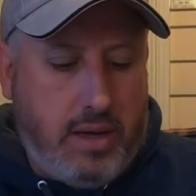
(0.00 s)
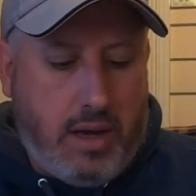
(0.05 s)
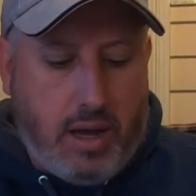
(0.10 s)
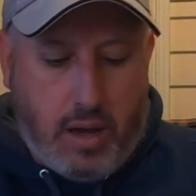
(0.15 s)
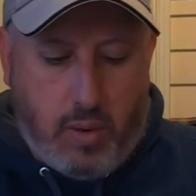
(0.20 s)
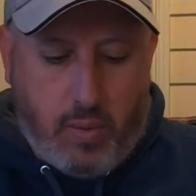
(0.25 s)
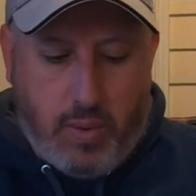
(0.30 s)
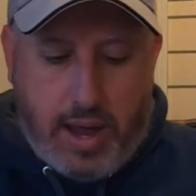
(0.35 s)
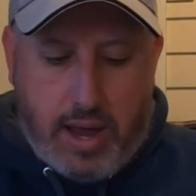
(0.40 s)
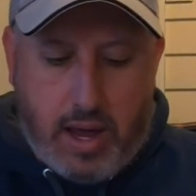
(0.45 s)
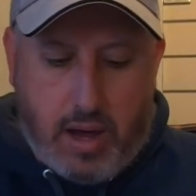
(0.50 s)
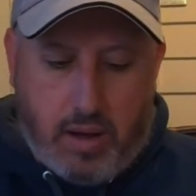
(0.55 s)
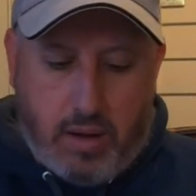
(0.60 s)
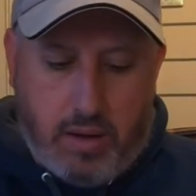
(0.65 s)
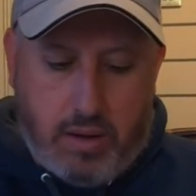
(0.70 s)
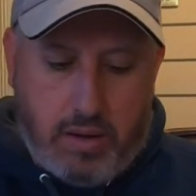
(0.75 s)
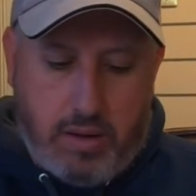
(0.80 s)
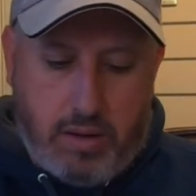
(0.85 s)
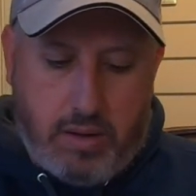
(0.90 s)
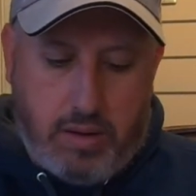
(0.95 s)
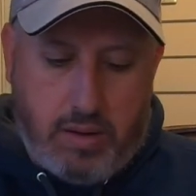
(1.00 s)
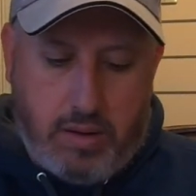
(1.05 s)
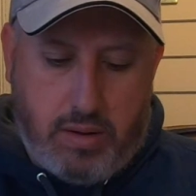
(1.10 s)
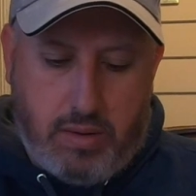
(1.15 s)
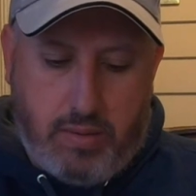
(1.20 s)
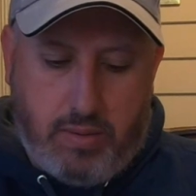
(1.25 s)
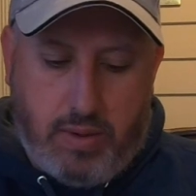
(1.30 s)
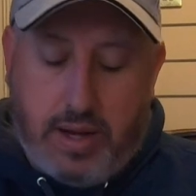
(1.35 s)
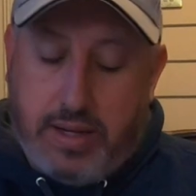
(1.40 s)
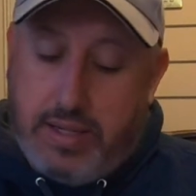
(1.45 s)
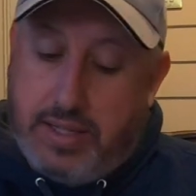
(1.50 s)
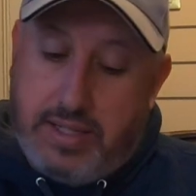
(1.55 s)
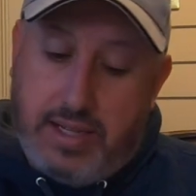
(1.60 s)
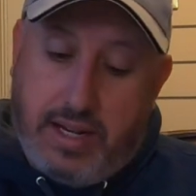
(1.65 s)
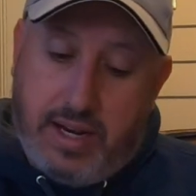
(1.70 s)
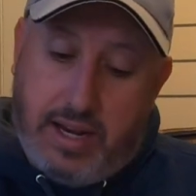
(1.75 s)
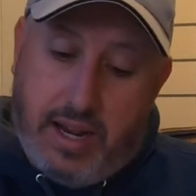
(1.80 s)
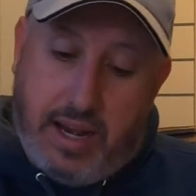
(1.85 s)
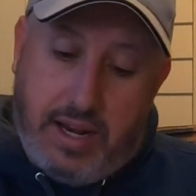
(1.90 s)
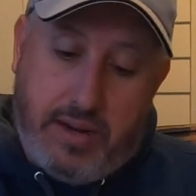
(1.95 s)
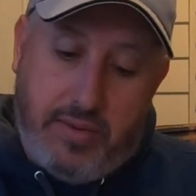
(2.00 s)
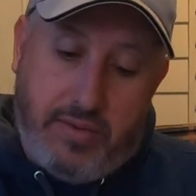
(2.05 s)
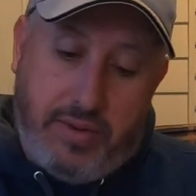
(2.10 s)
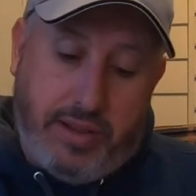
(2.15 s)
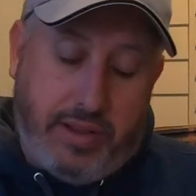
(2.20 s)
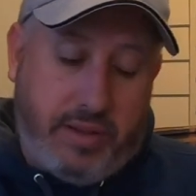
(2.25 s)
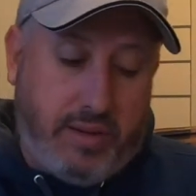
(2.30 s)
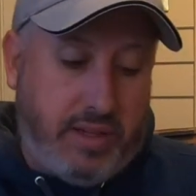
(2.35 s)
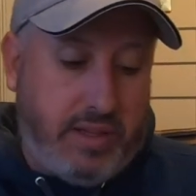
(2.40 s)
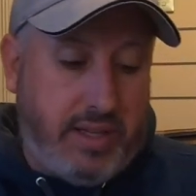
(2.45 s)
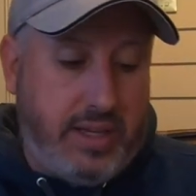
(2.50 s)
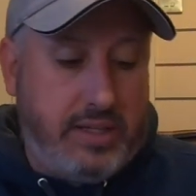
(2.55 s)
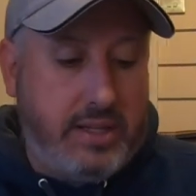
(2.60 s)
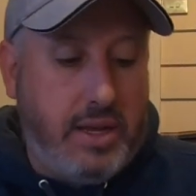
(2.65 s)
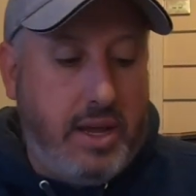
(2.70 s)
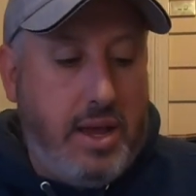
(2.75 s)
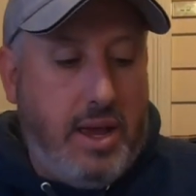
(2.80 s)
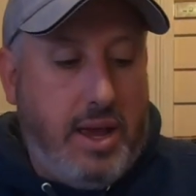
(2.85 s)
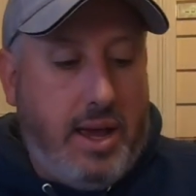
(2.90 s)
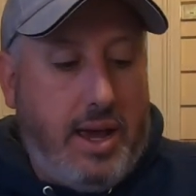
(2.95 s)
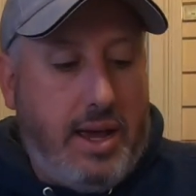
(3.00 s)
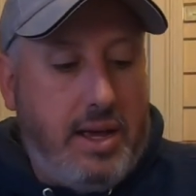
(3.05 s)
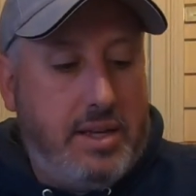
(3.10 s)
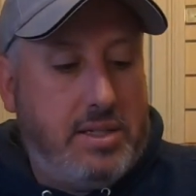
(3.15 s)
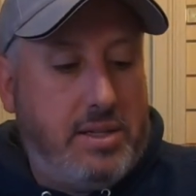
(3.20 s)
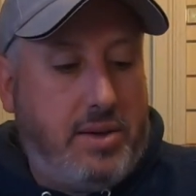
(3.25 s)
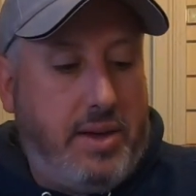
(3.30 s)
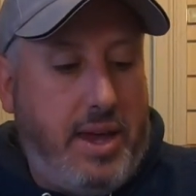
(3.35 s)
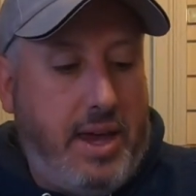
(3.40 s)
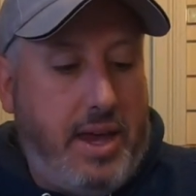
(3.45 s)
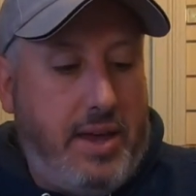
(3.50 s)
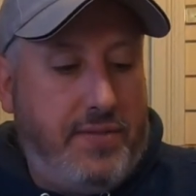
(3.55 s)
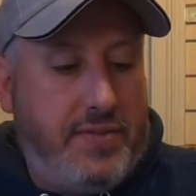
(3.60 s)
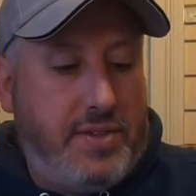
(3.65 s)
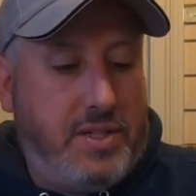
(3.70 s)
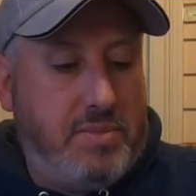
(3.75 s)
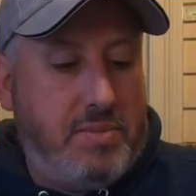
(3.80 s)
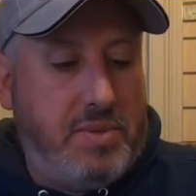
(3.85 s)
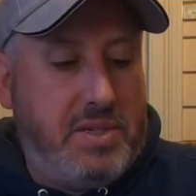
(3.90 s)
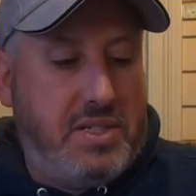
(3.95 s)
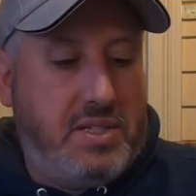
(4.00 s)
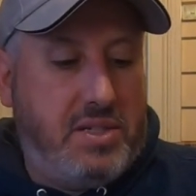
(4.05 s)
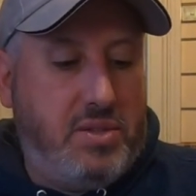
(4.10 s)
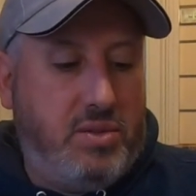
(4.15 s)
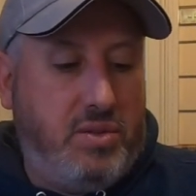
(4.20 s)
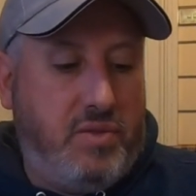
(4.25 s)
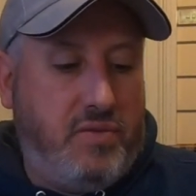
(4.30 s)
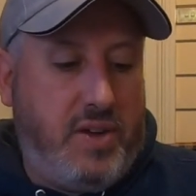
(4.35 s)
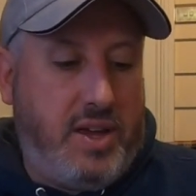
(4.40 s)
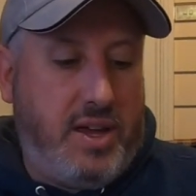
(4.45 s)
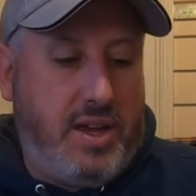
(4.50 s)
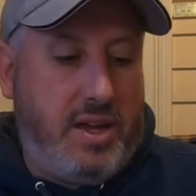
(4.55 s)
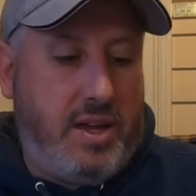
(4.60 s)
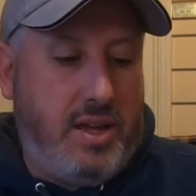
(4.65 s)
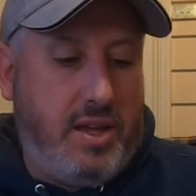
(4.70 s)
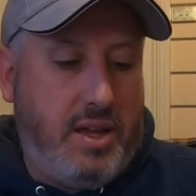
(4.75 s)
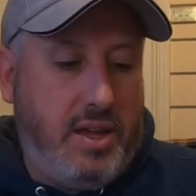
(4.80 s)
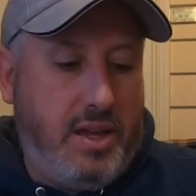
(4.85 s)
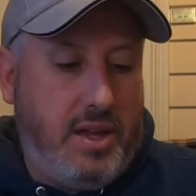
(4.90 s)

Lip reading: oh wow, so I didn't really look at these. So I have some silver